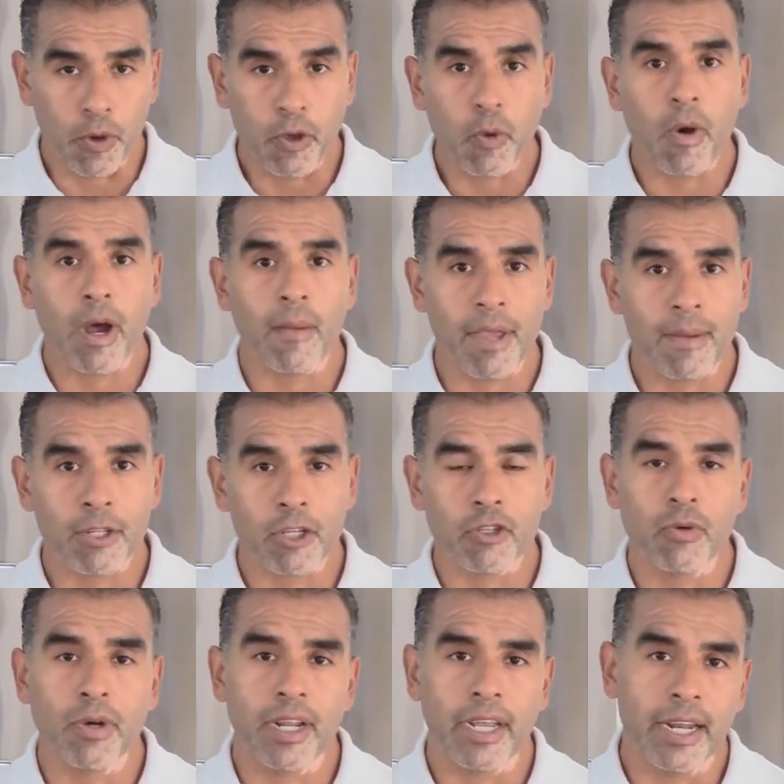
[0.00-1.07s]
you want to be able to
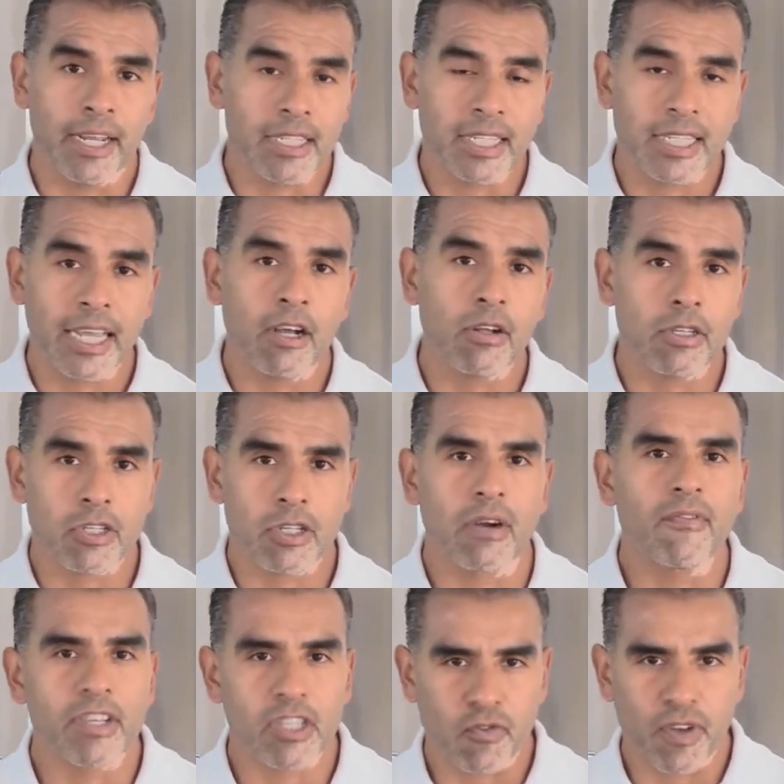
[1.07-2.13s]
do it in a single
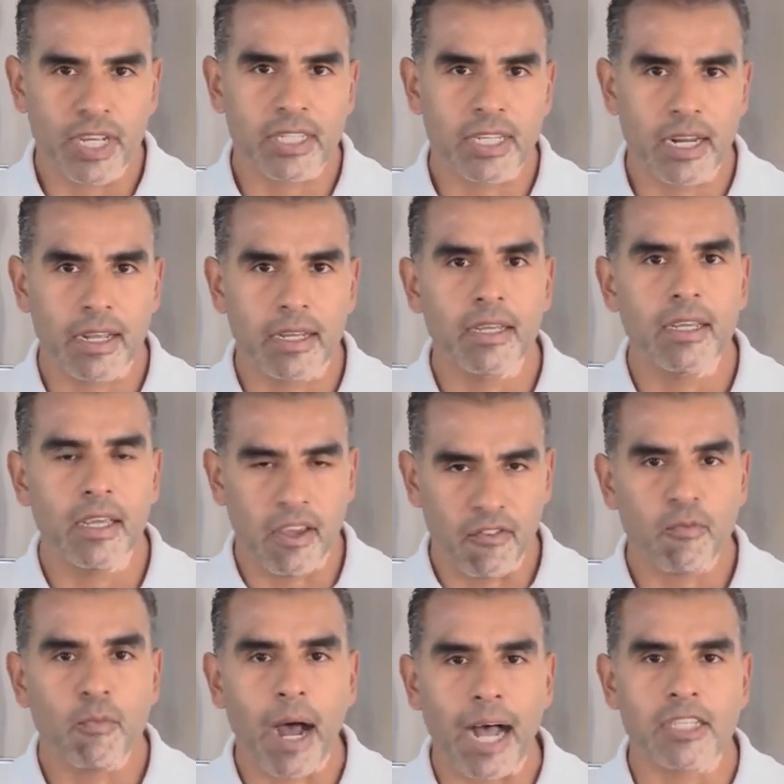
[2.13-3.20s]
service visit
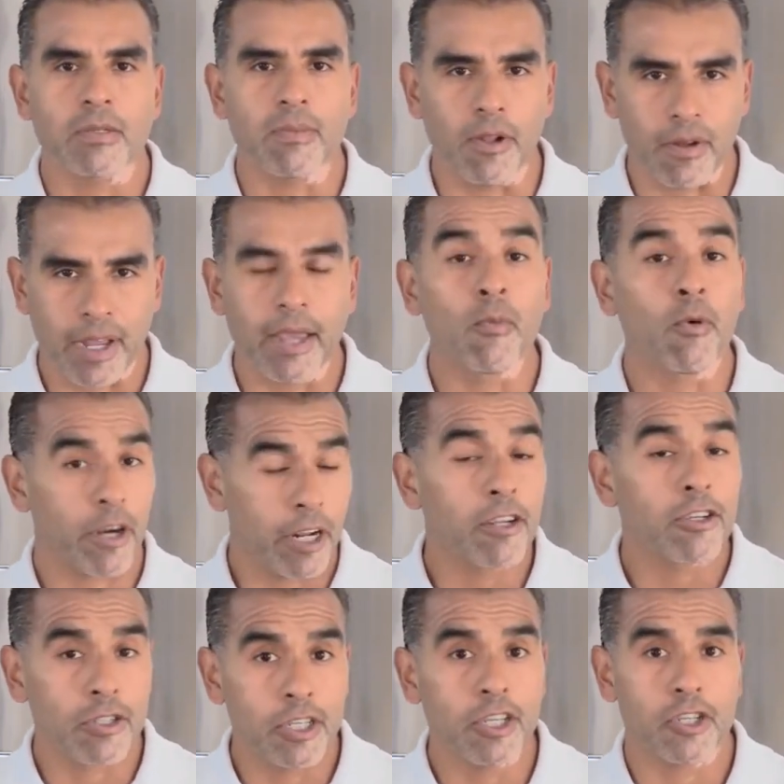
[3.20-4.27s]
if possible. Okay, we're
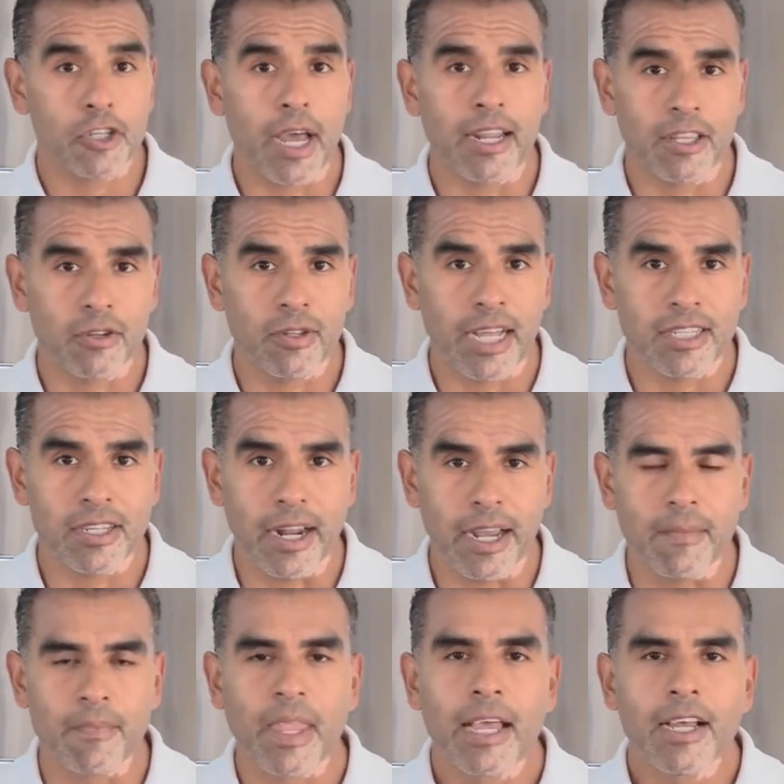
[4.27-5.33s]
going to teach you how to do that
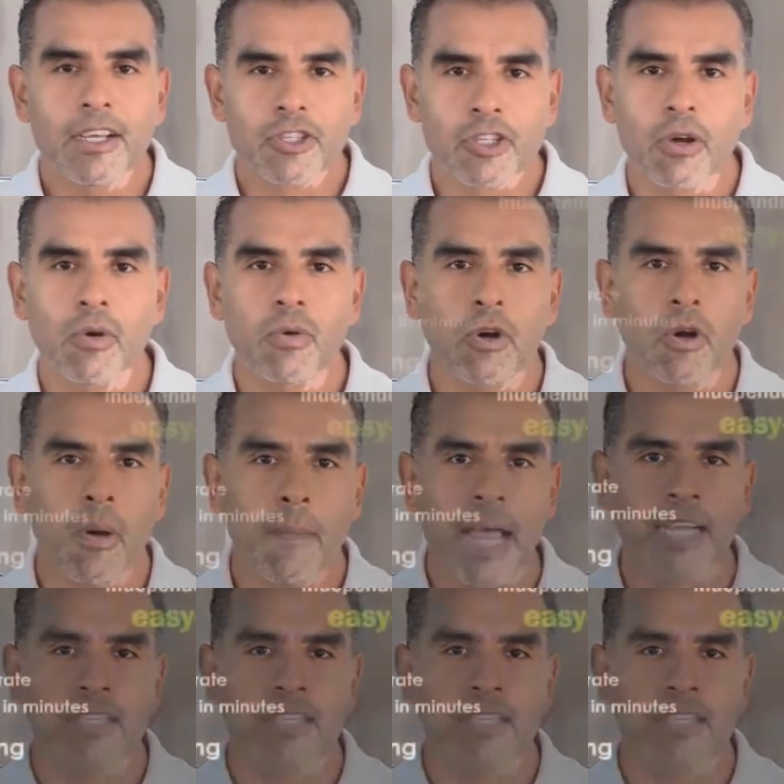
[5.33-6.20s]
today. So going